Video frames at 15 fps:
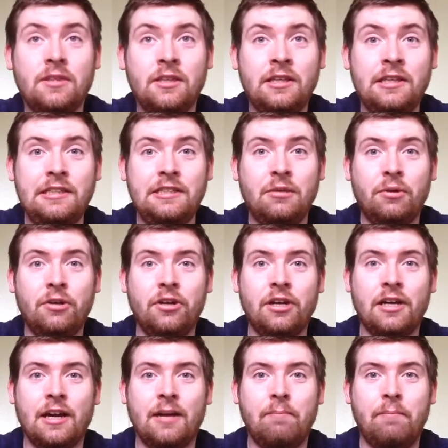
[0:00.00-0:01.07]
he's the one who
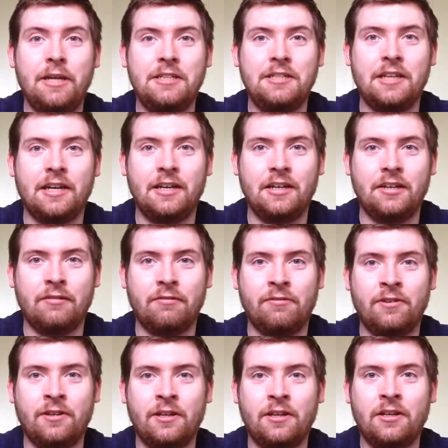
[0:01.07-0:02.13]
kind of pitched the idea of
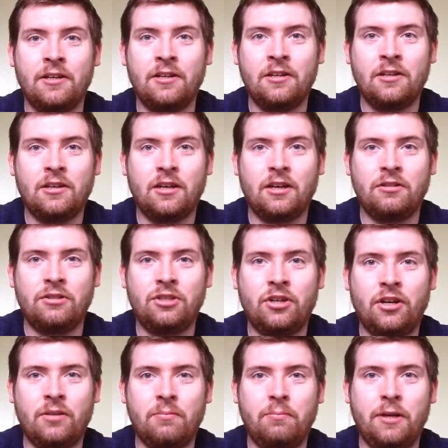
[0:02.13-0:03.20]
uh,
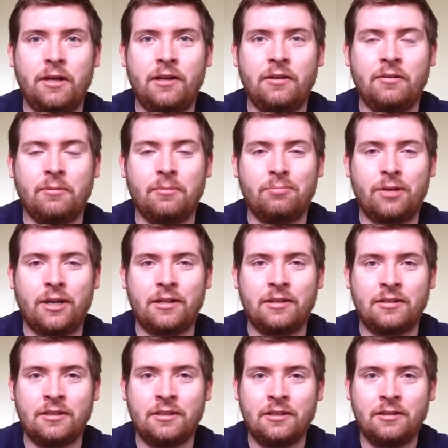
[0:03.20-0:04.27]
Shawn beating
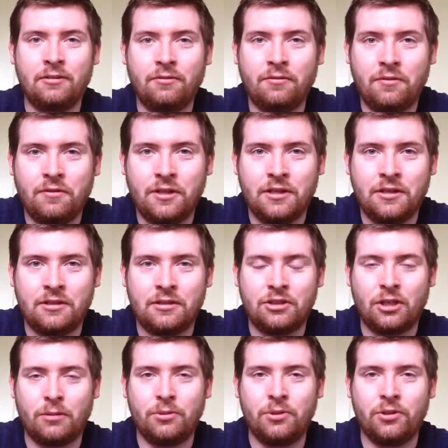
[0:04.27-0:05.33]
Bret with
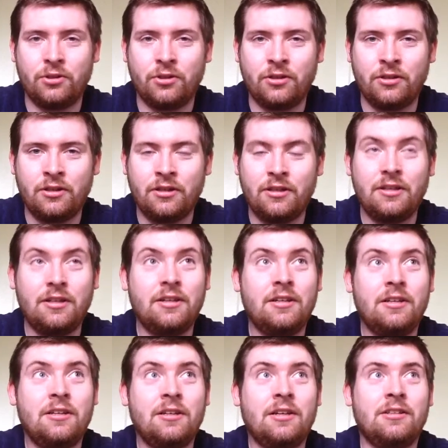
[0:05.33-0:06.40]
sharpshooter
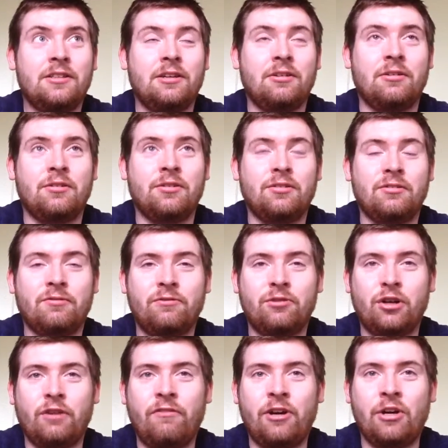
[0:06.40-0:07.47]
because they were trying
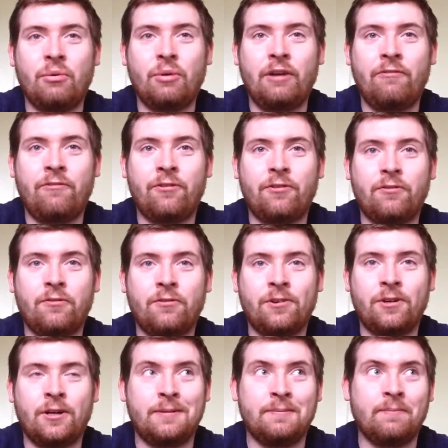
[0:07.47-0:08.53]
to figure out a way for,
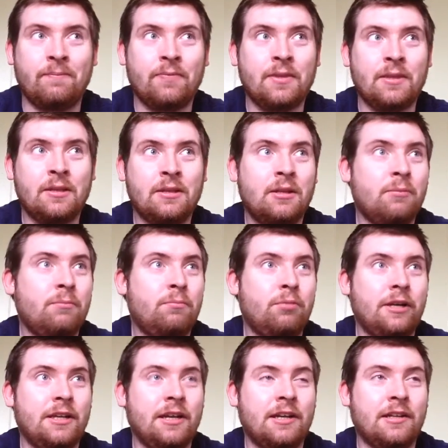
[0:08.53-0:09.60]
for um,
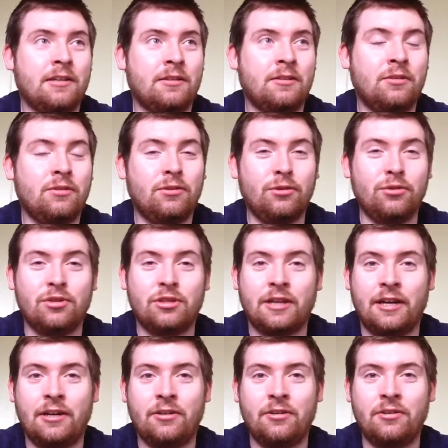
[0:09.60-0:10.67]
Bret to get to lose the
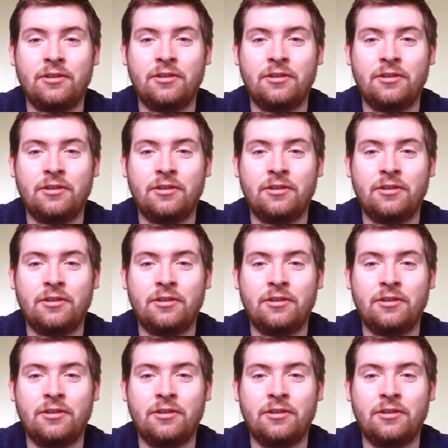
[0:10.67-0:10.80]
title,